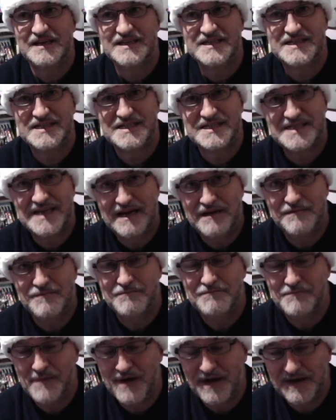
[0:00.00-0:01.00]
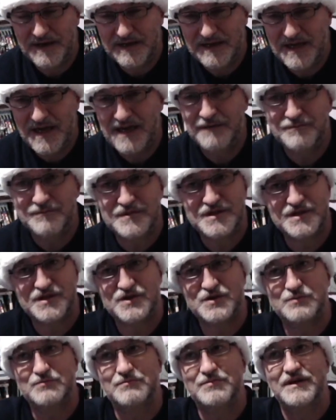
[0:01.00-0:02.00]
sent my game to
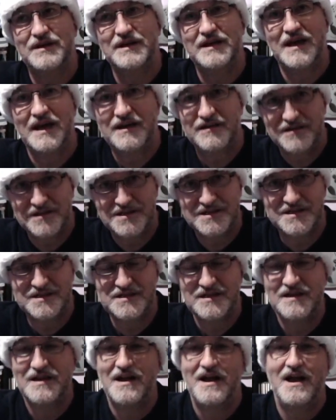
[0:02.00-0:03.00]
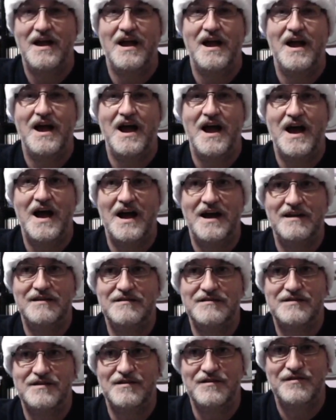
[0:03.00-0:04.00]
somebody else
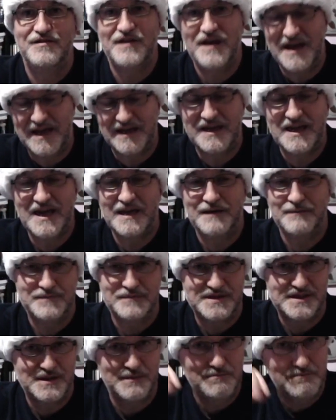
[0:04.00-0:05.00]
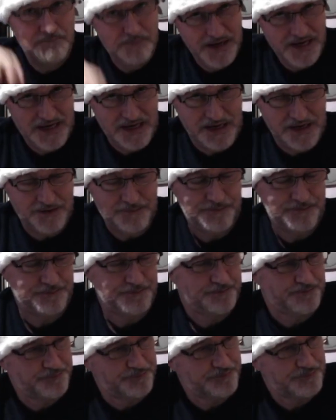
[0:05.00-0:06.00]
and their game to me.
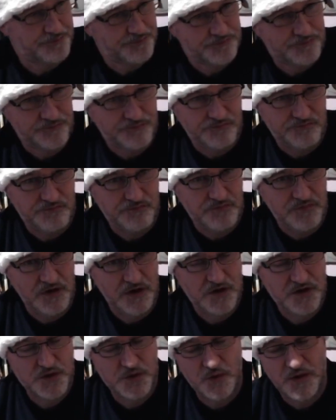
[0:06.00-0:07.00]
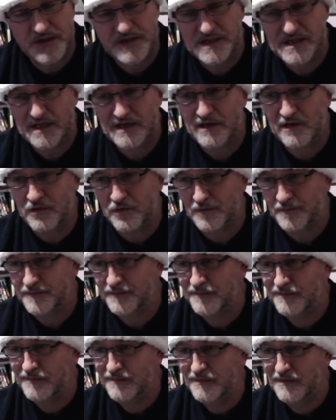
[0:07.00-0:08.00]
So I said, look,
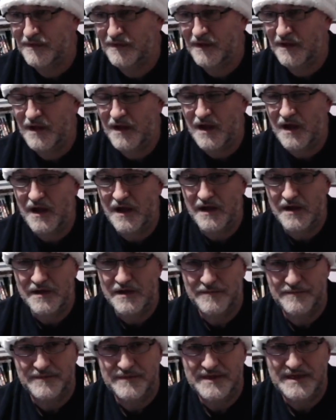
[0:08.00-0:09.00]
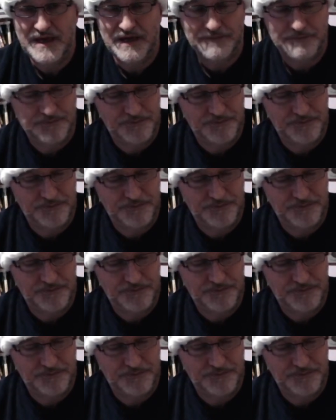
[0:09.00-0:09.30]
yeah,